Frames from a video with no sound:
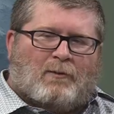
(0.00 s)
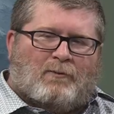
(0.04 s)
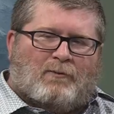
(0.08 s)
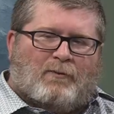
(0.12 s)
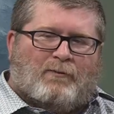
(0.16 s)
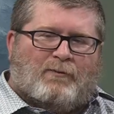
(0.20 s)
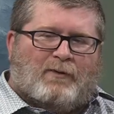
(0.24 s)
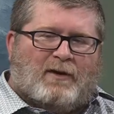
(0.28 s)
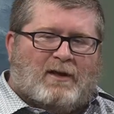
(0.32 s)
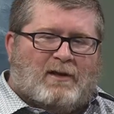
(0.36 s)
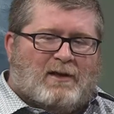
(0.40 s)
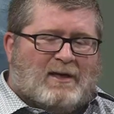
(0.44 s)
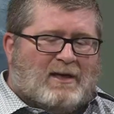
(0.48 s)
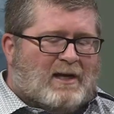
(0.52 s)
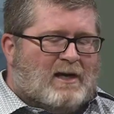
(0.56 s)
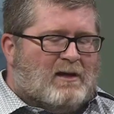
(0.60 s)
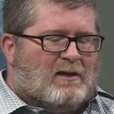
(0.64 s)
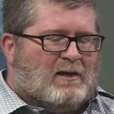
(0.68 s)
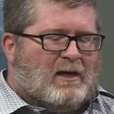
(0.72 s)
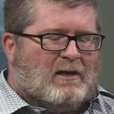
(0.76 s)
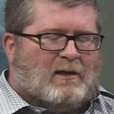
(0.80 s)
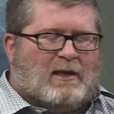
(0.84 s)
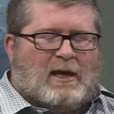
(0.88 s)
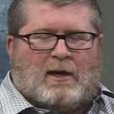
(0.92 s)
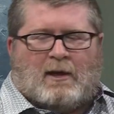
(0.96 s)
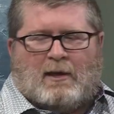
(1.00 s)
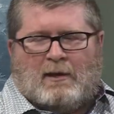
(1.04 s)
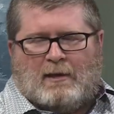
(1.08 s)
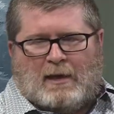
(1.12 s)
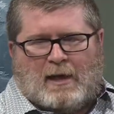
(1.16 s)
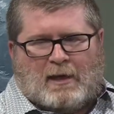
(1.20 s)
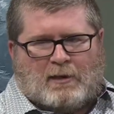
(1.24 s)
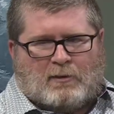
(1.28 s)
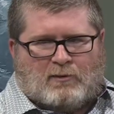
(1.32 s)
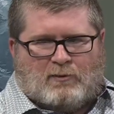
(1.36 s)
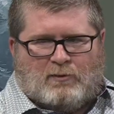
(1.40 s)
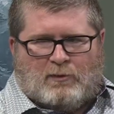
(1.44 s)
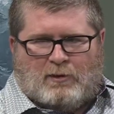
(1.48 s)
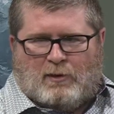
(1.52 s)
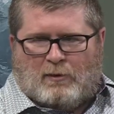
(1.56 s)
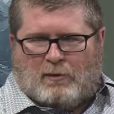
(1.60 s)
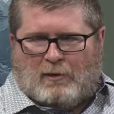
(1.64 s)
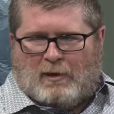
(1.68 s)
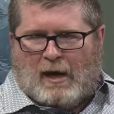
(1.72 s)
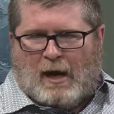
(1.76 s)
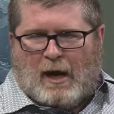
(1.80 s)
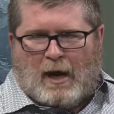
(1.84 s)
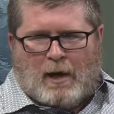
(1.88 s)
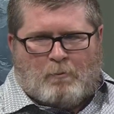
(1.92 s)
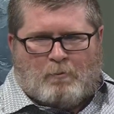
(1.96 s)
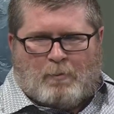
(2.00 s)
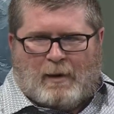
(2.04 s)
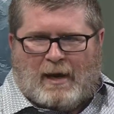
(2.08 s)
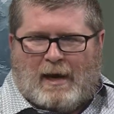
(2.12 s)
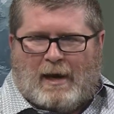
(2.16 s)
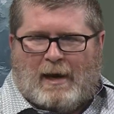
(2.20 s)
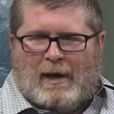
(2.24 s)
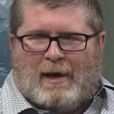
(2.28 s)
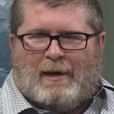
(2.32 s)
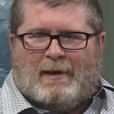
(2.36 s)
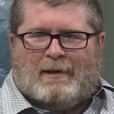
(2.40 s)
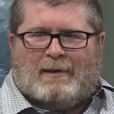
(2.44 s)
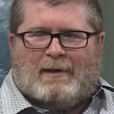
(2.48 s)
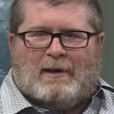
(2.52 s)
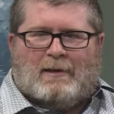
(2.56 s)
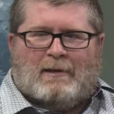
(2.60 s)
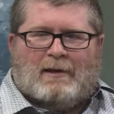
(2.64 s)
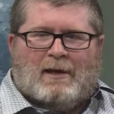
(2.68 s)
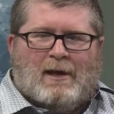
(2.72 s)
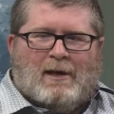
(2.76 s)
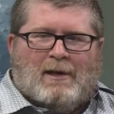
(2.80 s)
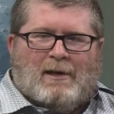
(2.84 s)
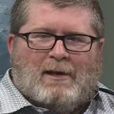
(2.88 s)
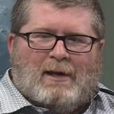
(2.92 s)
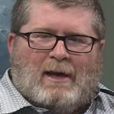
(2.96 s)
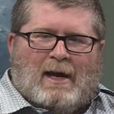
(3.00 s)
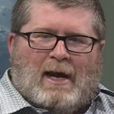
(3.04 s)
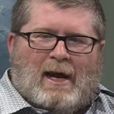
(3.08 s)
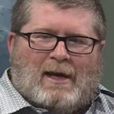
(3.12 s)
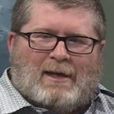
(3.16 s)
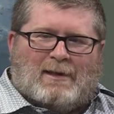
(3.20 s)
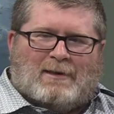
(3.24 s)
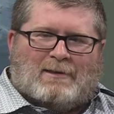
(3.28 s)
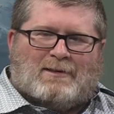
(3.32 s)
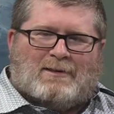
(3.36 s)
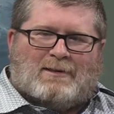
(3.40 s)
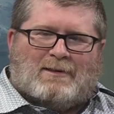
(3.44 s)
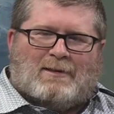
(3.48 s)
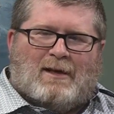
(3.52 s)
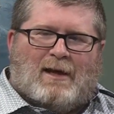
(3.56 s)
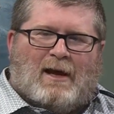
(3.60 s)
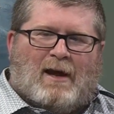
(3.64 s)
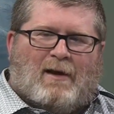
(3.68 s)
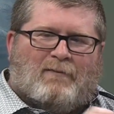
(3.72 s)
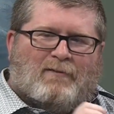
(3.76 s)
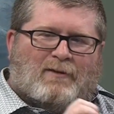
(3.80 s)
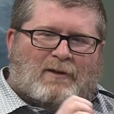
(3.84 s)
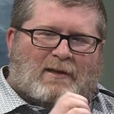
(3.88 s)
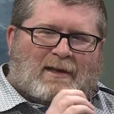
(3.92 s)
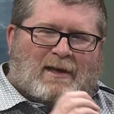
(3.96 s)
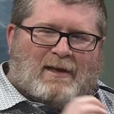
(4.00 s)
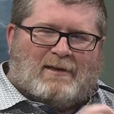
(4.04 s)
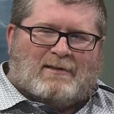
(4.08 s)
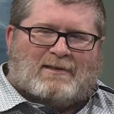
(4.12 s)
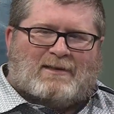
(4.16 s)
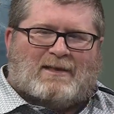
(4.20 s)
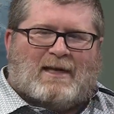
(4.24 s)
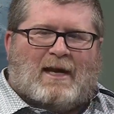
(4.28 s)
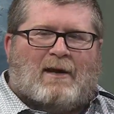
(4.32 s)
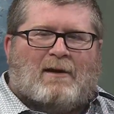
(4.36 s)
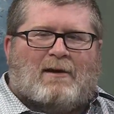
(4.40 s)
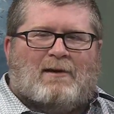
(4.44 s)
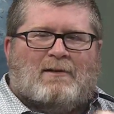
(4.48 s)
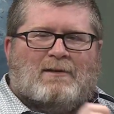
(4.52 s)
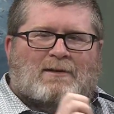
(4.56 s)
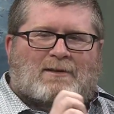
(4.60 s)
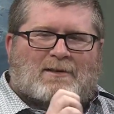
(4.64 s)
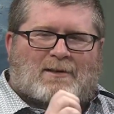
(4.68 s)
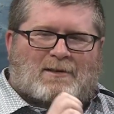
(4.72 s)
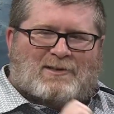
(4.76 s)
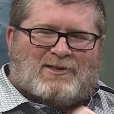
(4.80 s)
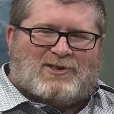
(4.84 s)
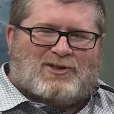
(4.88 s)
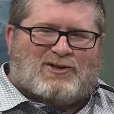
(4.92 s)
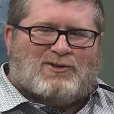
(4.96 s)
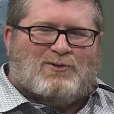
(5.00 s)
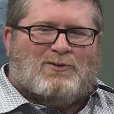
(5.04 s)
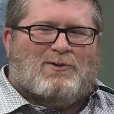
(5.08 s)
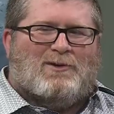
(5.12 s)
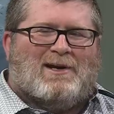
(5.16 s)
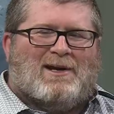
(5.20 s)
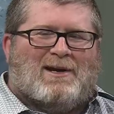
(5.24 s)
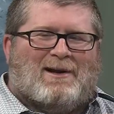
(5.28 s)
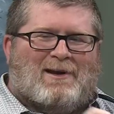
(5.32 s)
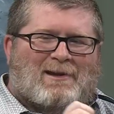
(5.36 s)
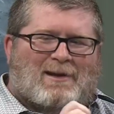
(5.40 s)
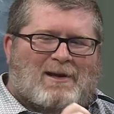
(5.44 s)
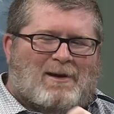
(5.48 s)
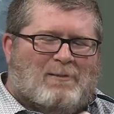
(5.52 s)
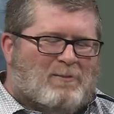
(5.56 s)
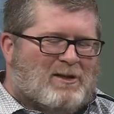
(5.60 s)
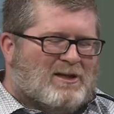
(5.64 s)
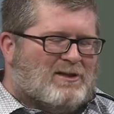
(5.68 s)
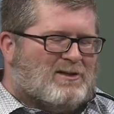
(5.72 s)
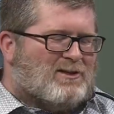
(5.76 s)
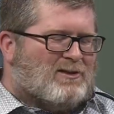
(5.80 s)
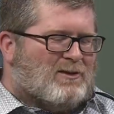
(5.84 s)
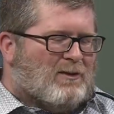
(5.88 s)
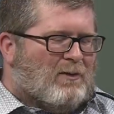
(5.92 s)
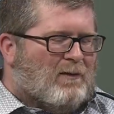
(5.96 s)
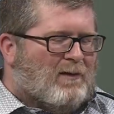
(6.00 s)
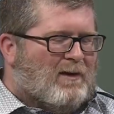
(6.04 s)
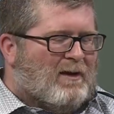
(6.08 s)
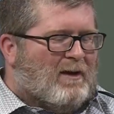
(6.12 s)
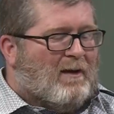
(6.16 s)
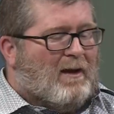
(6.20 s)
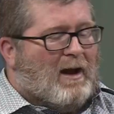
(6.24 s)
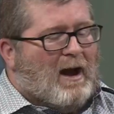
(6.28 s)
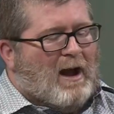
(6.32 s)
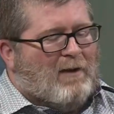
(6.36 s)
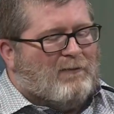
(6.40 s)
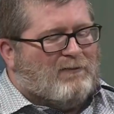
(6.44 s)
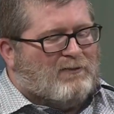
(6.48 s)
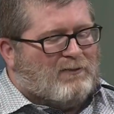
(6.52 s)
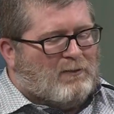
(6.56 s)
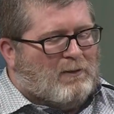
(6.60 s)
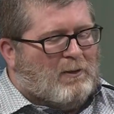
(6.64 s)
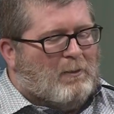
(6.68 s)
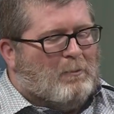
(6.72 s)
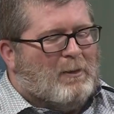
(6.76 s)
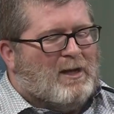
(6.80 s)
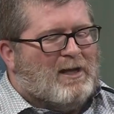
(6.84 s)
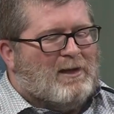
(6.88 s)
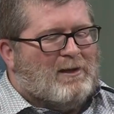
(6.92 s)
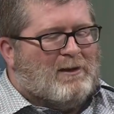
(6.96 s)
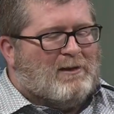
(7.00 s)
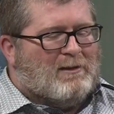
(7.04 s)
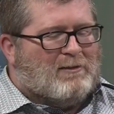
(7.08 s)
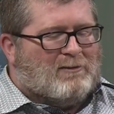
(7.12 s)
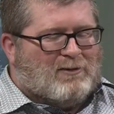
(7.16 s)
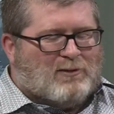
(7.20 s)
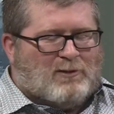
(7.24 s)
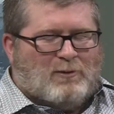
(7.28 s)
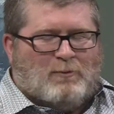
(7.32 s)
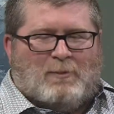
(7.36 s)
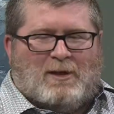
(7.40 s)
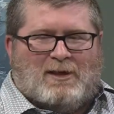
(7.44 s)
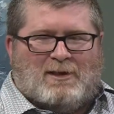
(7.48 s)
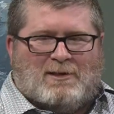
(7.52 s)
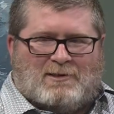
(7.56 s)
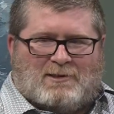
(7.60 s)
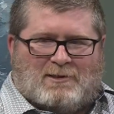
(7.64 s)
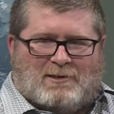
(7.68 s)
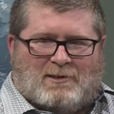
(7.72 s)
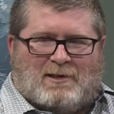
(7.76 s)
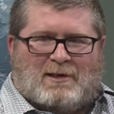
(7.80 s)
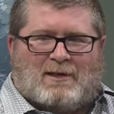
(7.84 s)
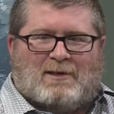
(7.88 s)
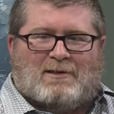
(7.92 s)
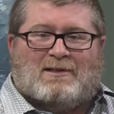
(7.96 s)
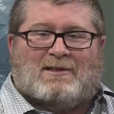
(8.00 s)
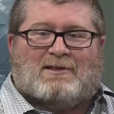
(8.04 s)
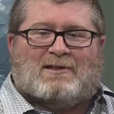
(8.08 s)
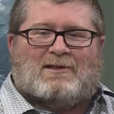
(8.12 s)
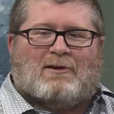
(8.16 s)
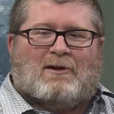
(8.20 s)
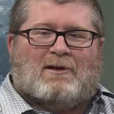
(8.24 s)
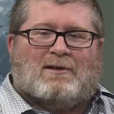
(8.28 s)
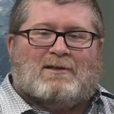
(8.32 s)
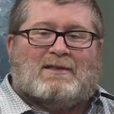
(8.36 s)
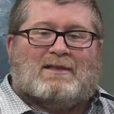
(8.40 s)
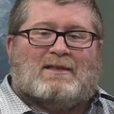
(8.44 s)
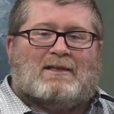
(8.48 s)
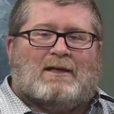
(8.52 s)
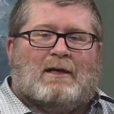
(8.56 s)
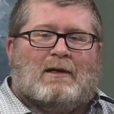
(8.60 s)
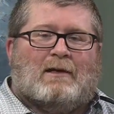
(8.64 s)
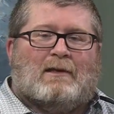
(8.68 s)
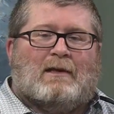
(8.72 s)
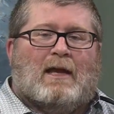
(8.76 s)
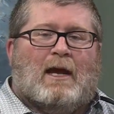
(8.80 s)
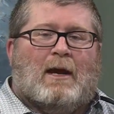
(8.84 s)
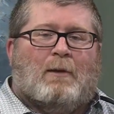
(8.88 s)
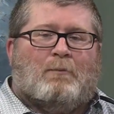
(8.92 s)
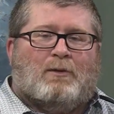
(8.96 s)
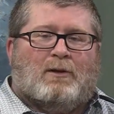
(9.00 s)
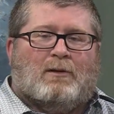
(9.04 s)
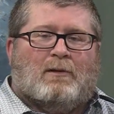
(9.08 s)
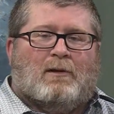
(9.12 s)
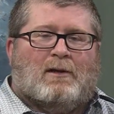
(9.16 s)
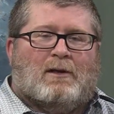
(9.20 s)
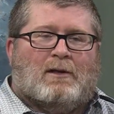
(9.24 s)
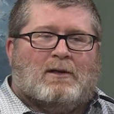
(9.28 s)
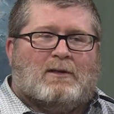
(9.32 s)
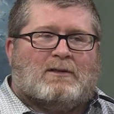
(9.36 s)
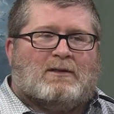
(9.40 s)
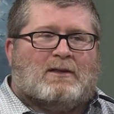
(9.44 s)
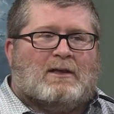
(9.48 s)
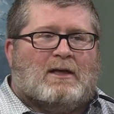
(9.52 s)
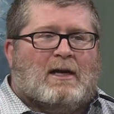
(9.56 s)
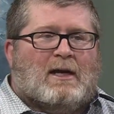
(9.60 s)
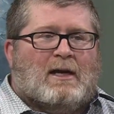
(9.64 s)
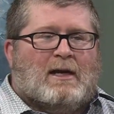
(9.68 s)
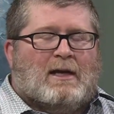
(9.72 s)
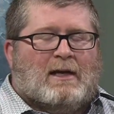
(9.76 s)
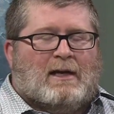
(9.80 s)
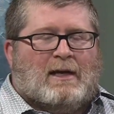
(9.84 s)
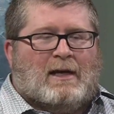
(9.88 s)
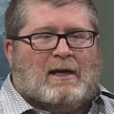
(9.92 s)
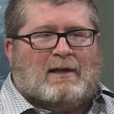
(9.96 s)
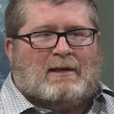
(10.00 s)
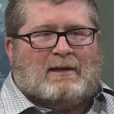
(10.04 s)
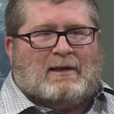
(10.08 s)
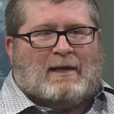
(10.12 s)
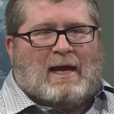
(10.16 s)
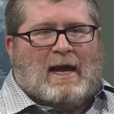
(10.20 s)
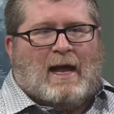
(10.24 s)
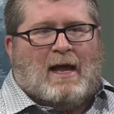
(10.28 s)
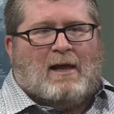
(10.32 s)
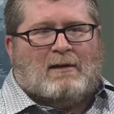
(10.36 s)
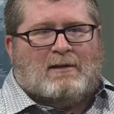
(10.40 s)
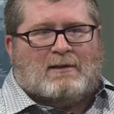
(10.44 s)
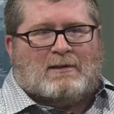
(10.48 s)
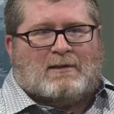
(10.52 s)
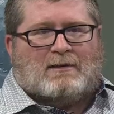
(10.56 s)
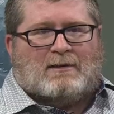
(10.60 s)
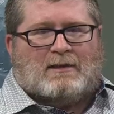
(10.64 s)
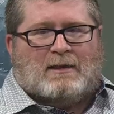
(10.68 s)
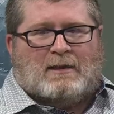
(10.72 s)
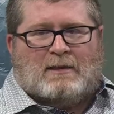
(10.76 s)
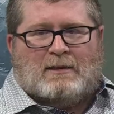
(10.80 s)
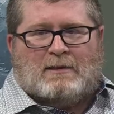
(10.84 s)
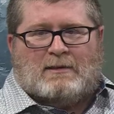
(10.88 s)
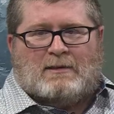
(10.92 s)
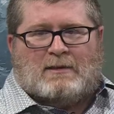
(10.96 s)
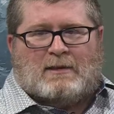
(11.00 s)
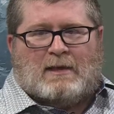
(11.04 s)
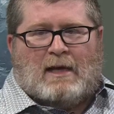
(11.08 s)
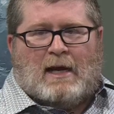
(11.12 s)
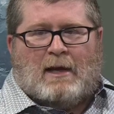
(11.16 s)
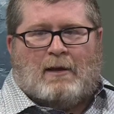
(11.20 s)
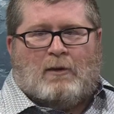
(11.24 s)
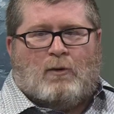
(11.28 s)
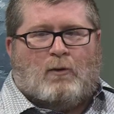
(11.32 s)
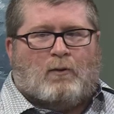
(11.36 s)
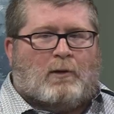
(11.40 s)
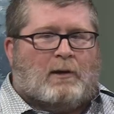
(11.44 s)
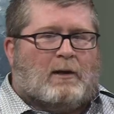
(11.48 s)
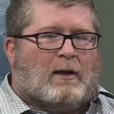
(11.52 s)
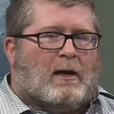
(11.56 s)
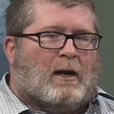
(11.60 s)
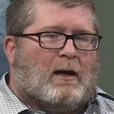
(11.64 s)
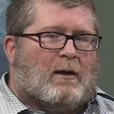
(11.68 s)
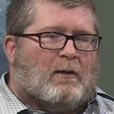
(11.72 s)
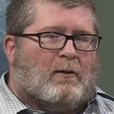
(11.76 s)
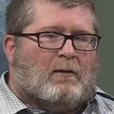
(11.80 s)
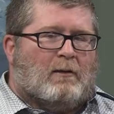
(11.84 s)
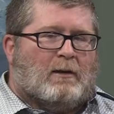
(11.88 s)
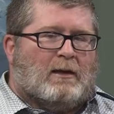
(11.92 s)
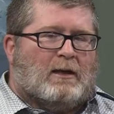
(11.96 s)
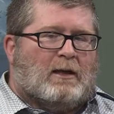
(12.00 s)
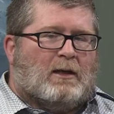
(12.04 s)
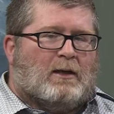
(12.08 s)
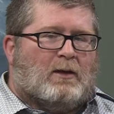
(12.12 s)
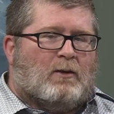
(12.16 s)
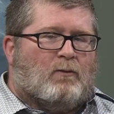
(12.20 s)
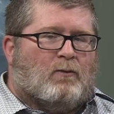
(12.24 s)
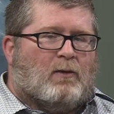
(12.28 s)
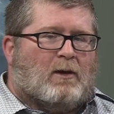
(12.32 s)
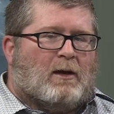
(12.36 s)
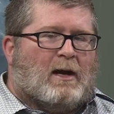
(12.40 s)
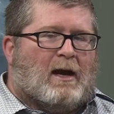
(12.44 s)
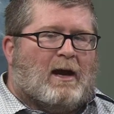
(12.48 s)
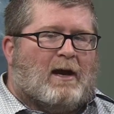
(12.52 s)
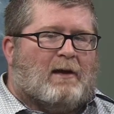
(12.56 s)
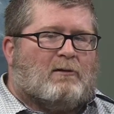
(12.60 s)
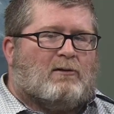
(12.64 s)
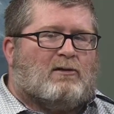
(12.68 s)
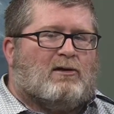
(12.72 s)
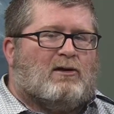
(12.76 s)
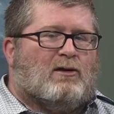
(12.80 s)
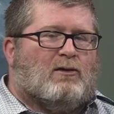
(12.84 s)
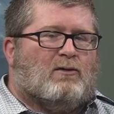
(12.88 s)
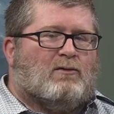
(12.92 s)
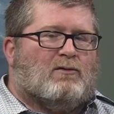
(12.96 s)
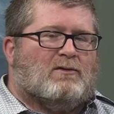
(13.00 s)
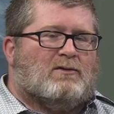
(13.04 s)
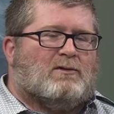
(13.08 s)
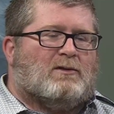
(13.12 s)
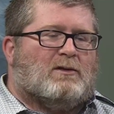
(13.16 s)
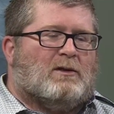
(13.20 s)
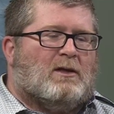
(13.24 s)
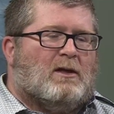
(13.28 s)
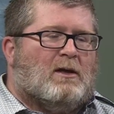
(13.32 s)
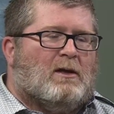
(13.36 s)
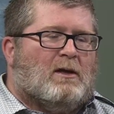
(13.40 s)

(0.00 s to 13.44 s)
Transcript: revealing it, and they connect to your iPad, and as every 10 seconds it's shooting an image, so after a minute, 2 minutes, you can start seeing nebulas and galaxies that ordinarily you would have had to use